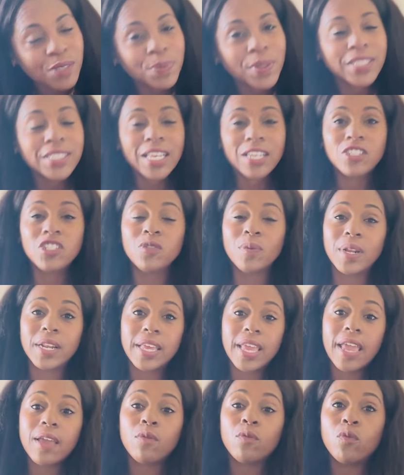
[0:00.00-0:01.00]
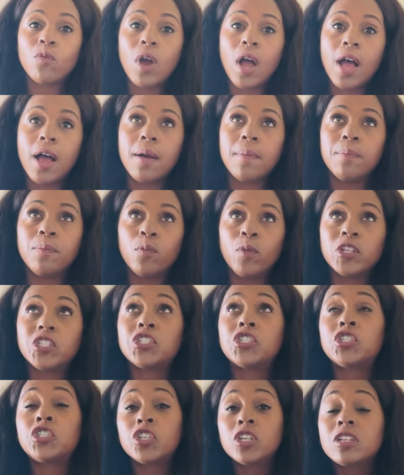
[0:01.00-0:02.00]
blood test you want to get, which
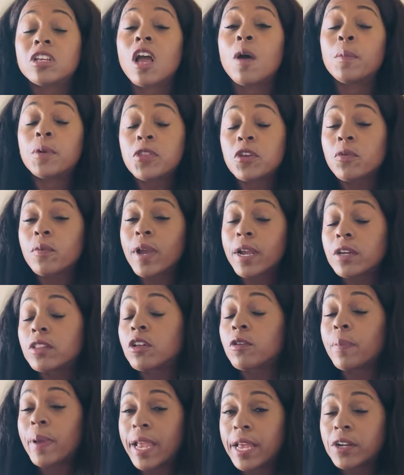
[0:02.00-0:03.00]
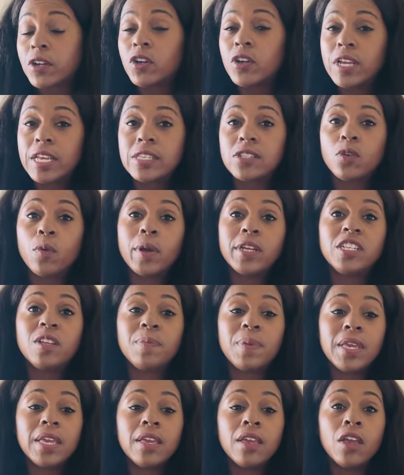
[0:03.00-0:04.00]
should come with your regular panel, is going to
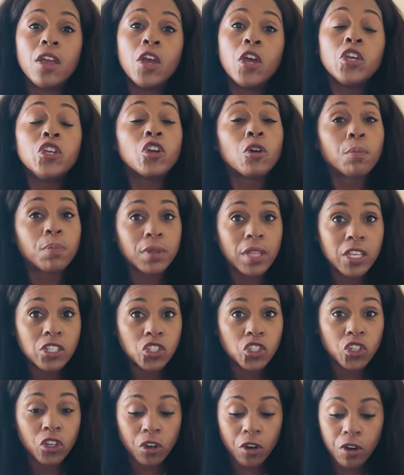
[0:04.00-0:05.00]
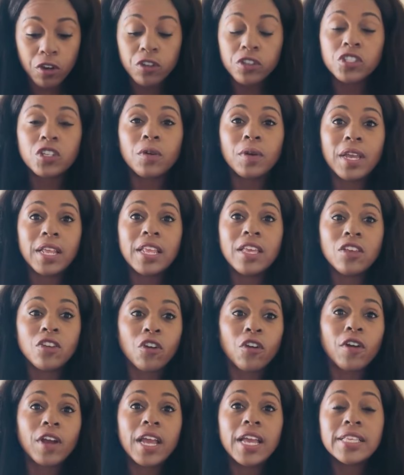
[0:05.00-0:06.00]
be your blood sugar. So getting
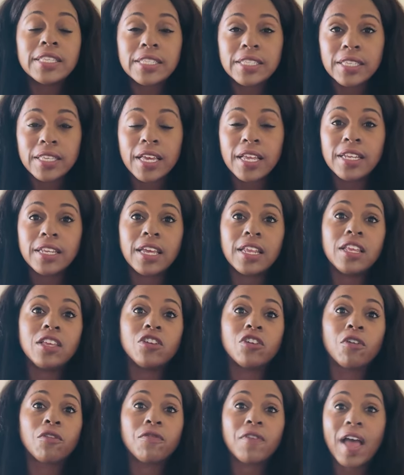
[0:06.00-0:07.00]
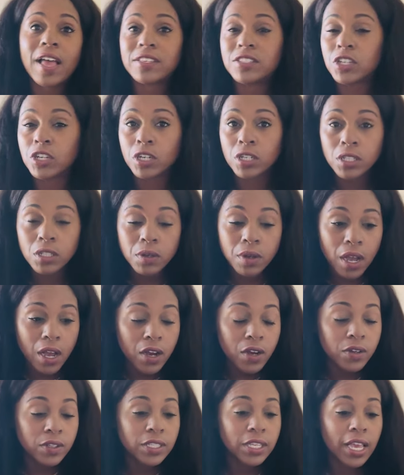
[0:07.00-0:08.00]
your insulin, getting your fasted
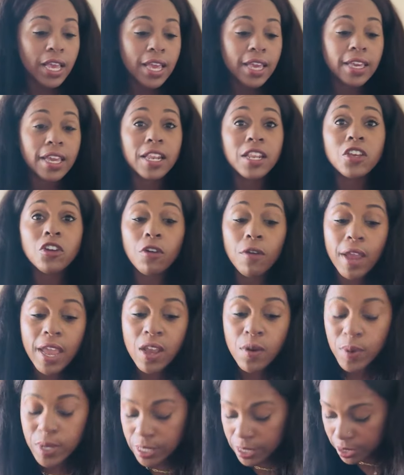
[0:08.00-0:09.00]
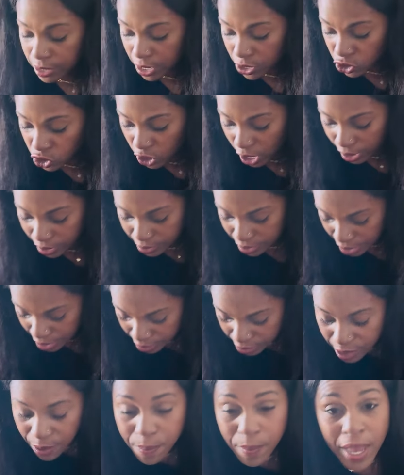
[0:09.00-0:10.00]
glucose, getting your A1C checked
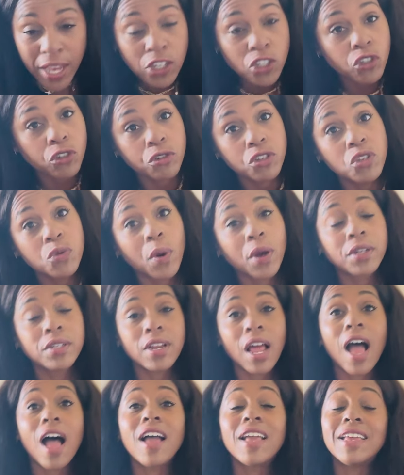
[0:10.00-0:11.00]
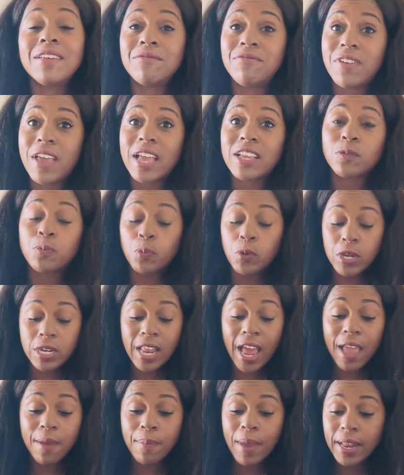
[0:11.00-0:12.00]
to make sure you are not, in fact,
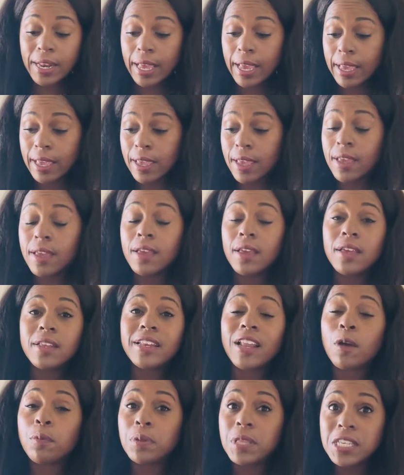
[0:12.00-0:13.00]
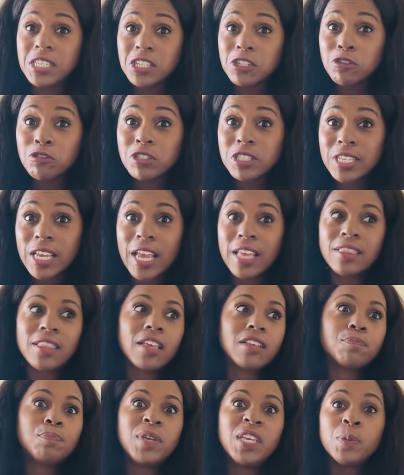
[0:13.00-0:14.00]
pre-diabetic. Now, please understand
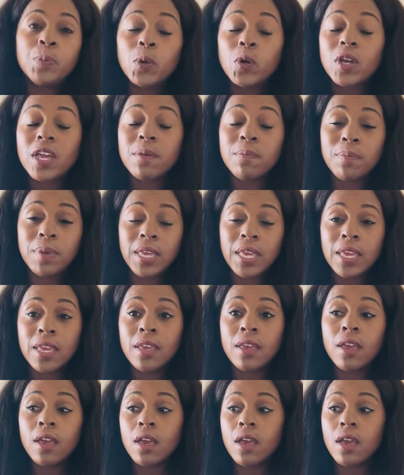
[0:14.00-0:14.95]
that people can be